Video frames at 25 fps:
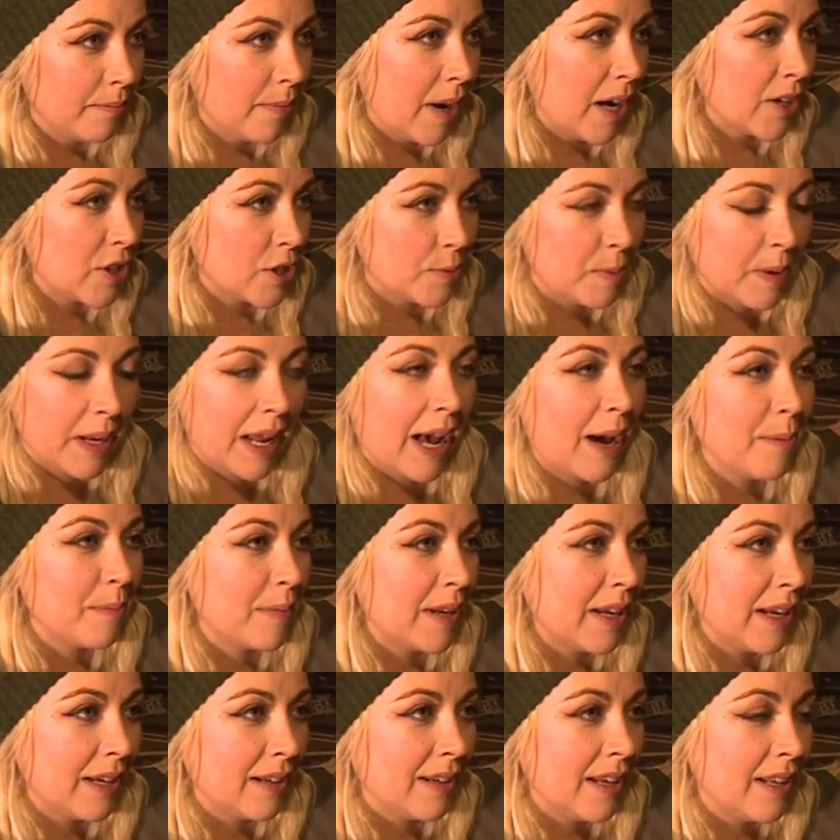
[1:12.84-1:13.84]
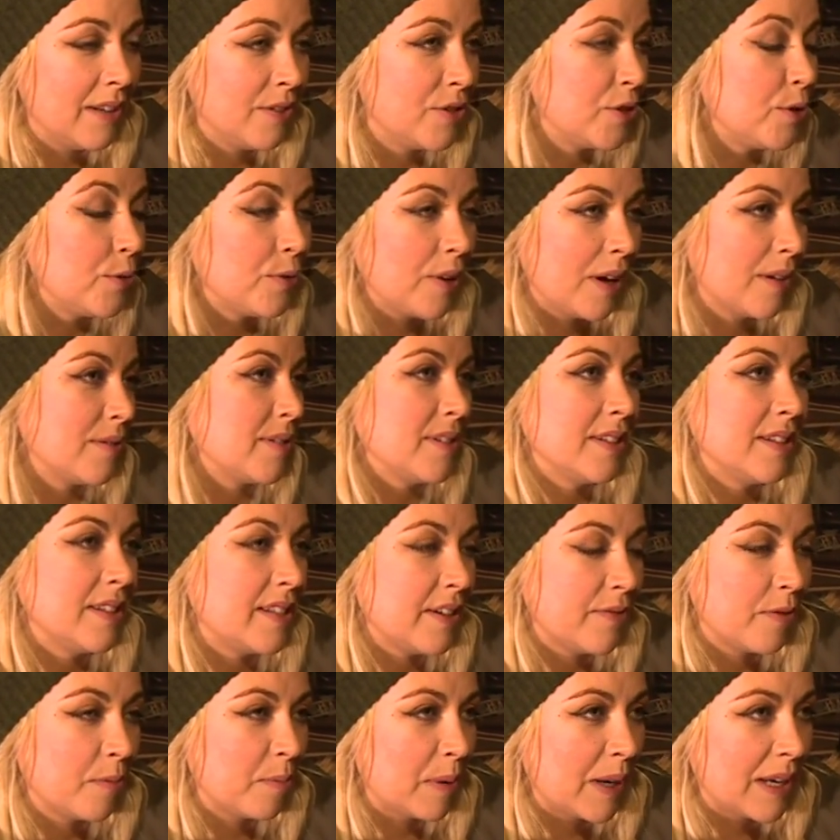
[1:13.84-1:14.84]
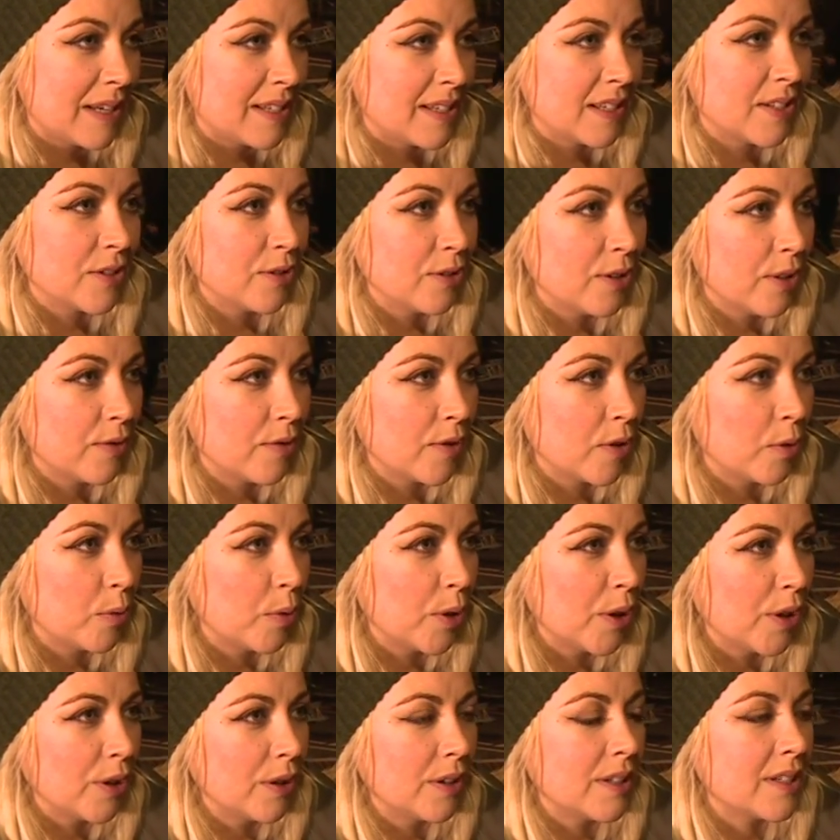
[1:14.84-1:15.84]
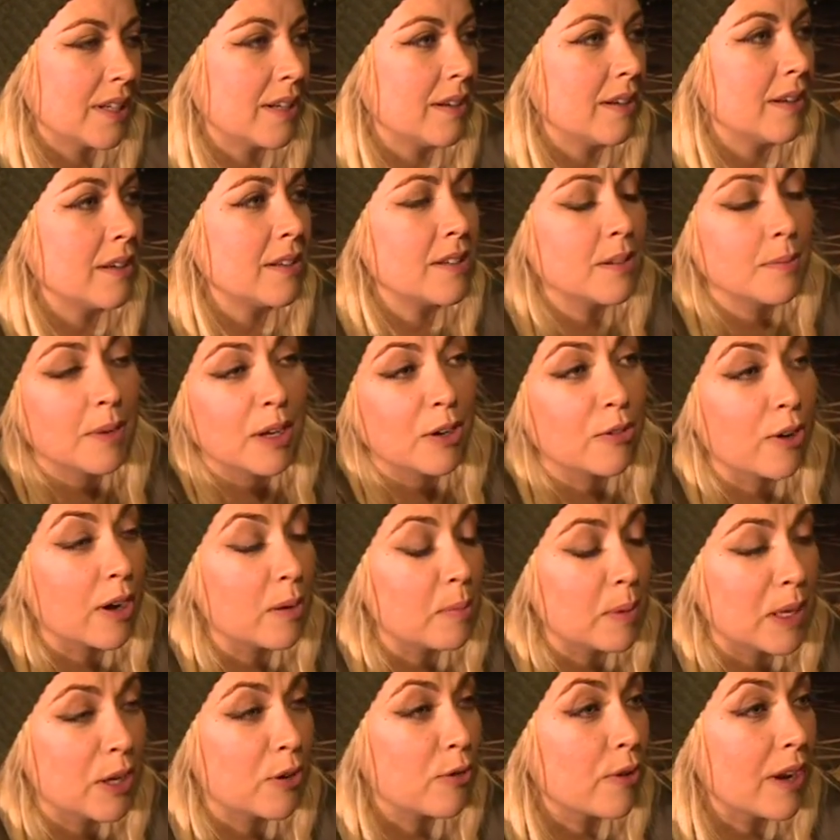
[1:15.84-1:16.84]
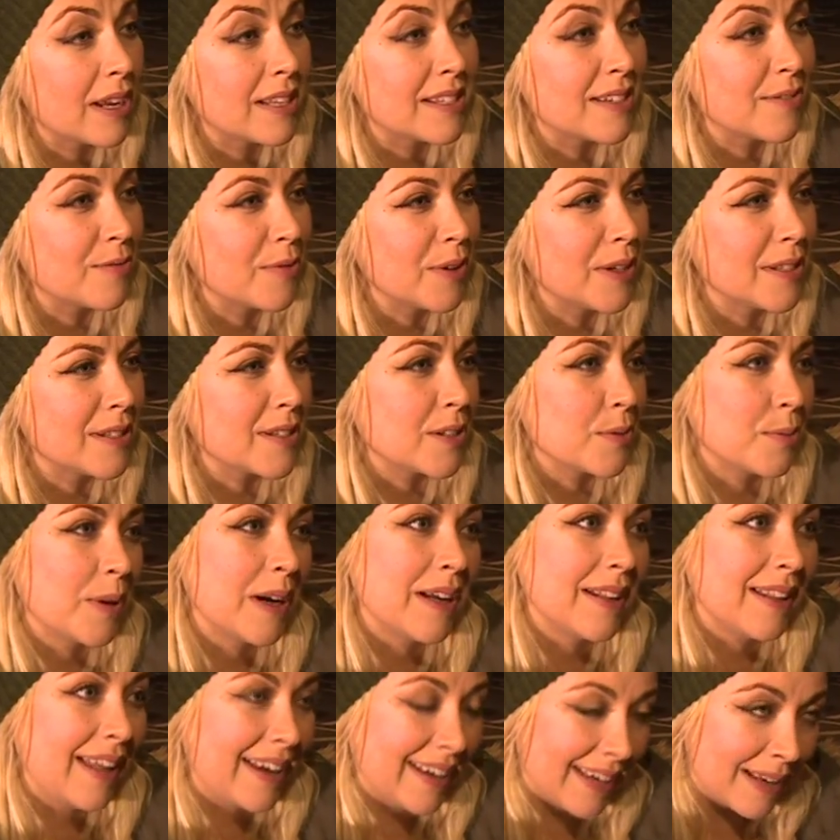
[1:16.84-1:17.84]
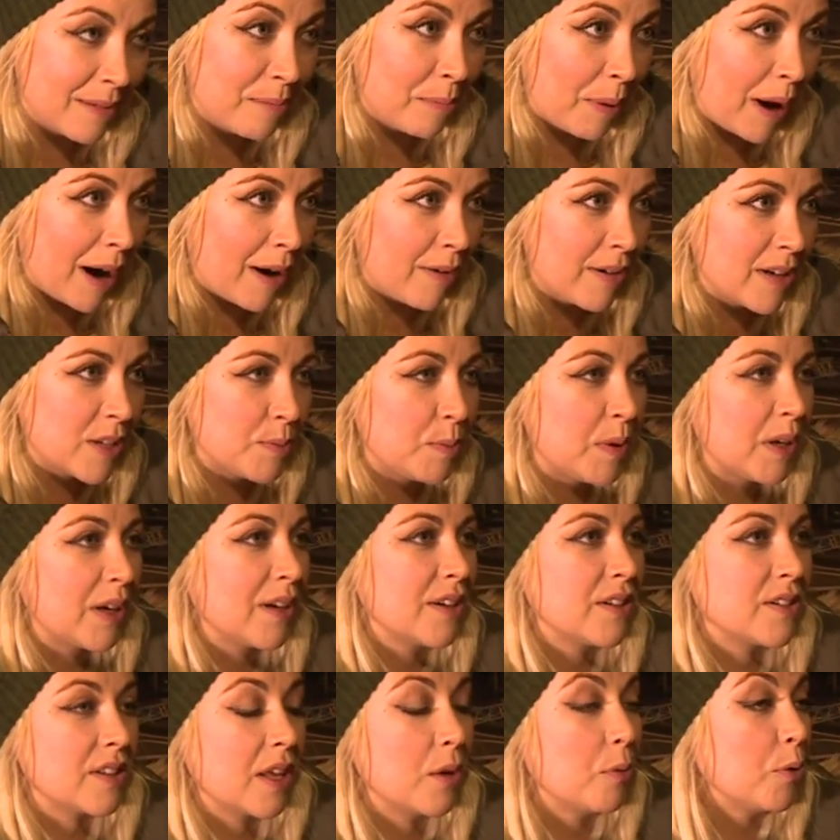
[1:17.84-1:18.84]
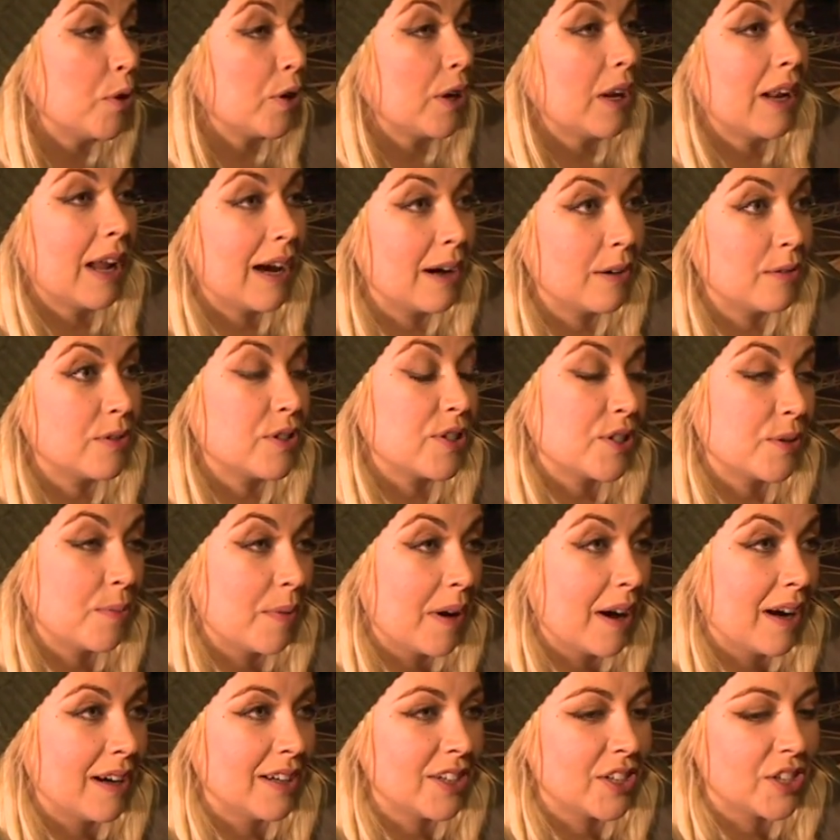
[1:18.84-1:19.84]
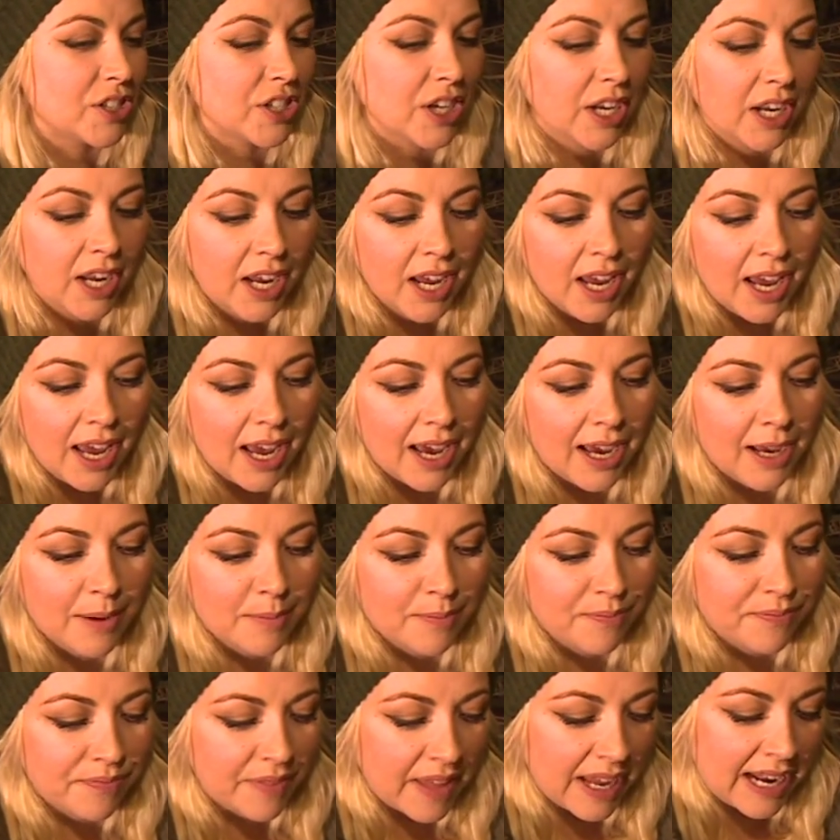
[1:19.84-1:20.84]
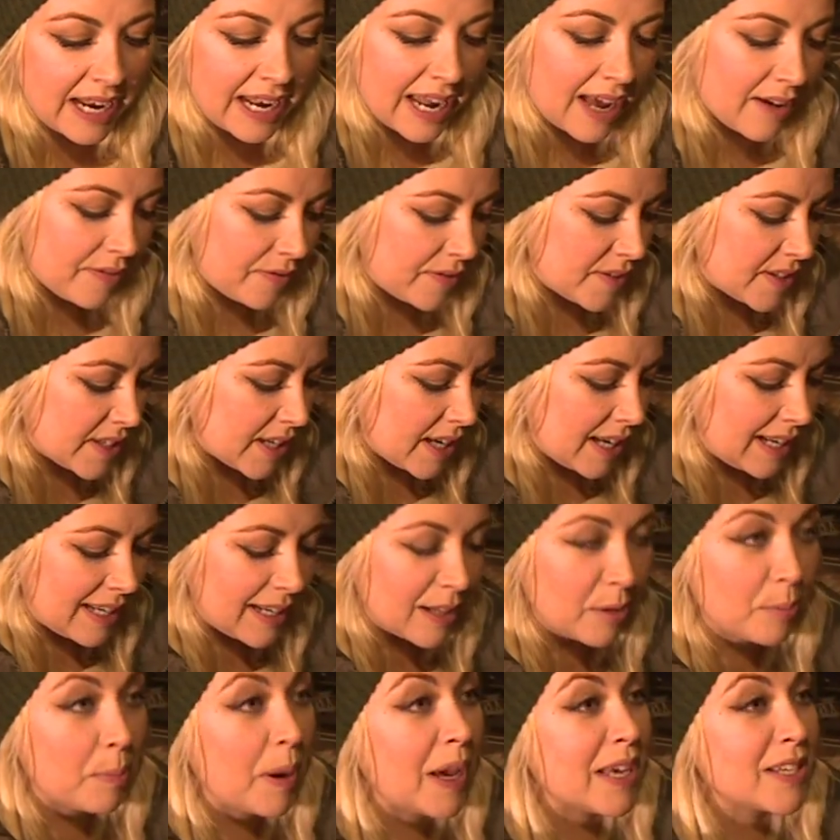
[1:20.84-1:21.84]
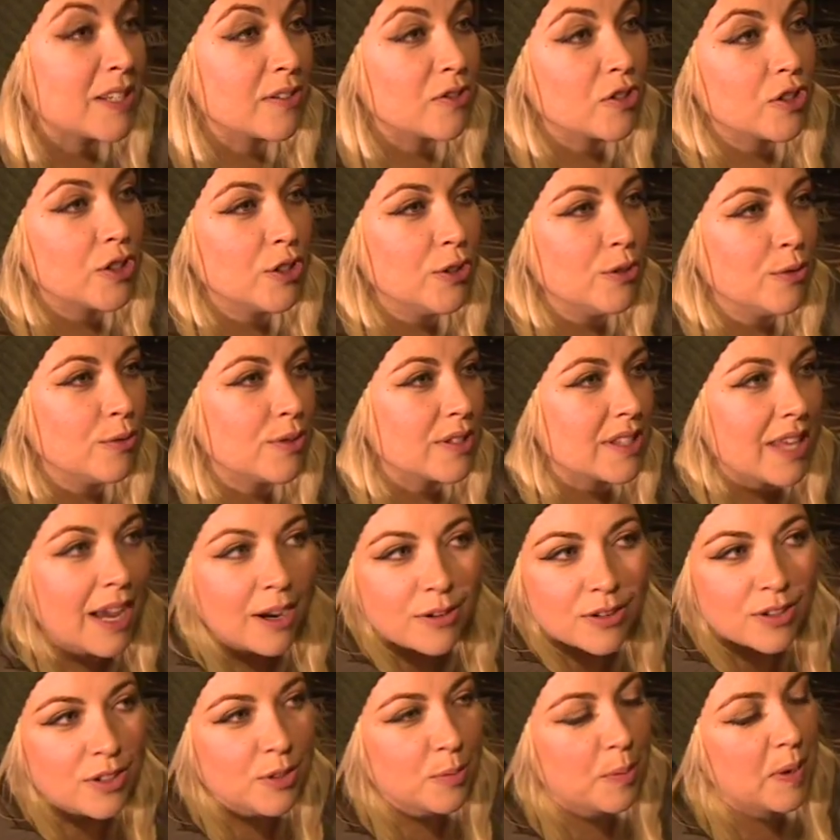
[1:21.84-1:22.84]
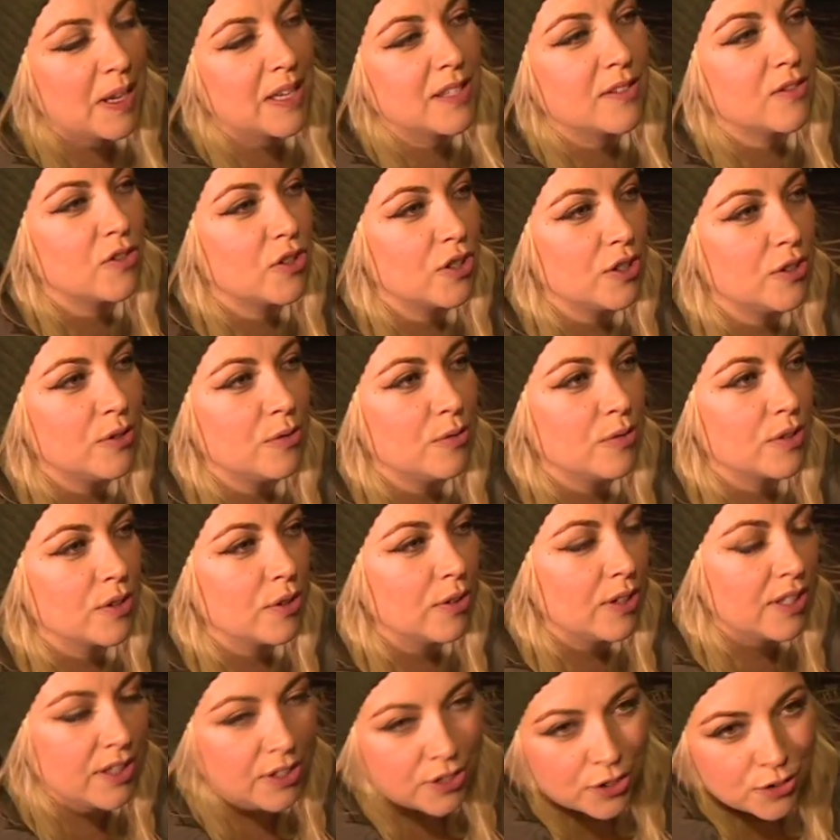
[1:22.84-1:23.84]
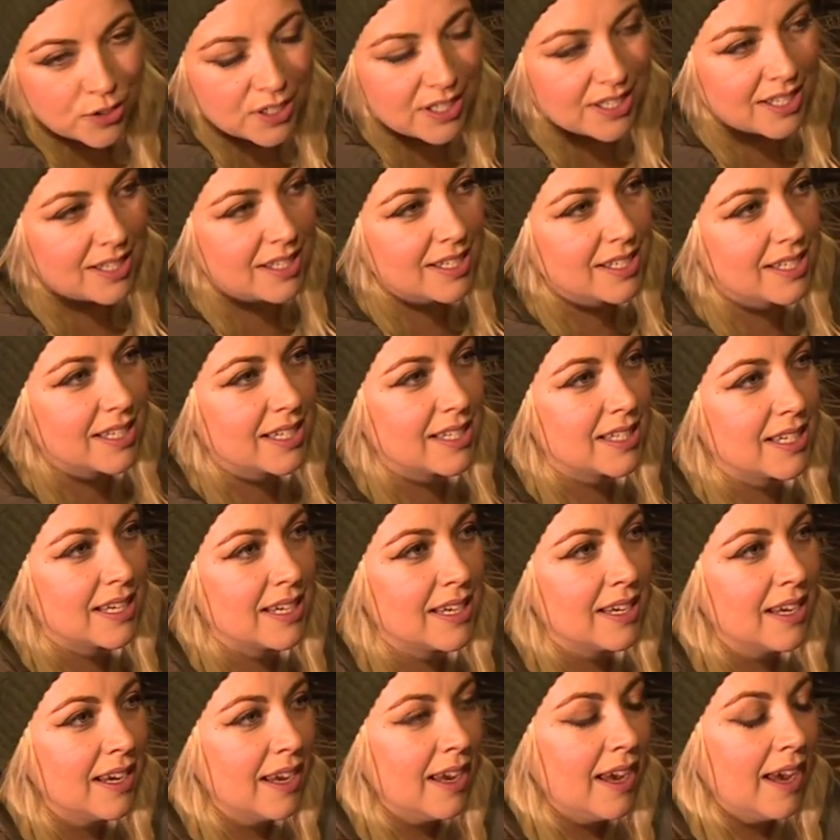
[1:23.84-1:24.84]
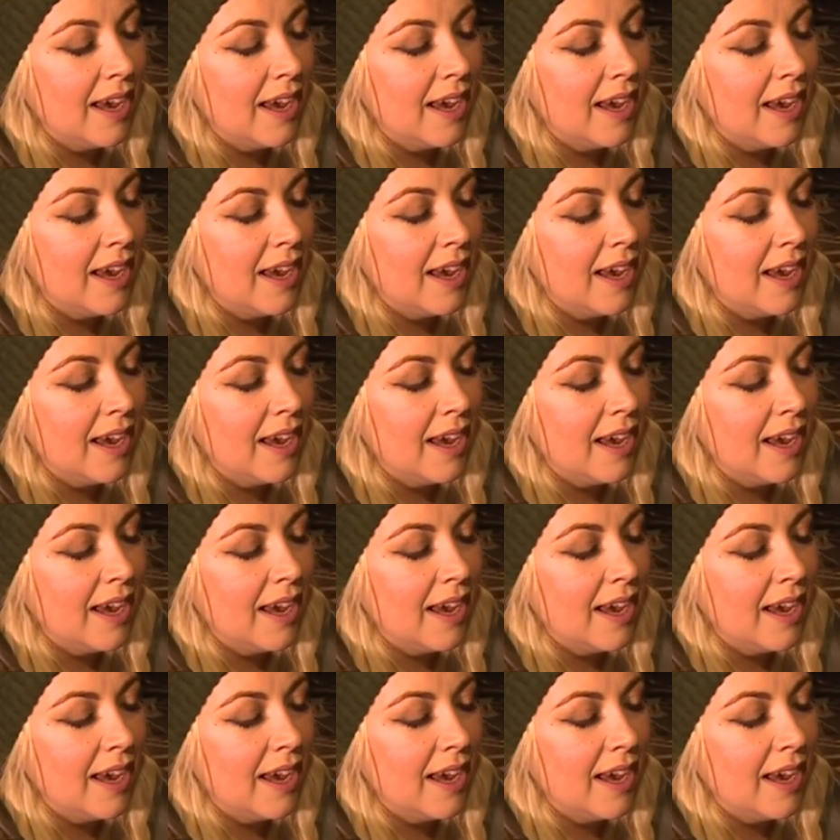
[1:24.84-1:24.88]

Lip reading: march has been happening in 2,000 different places all over the world, and some incredibly creative ones as well, like in Paris, because they weren't allowed to march. They left little pairs of shoes, thousands of pairs of shoes, all in the streets in the city.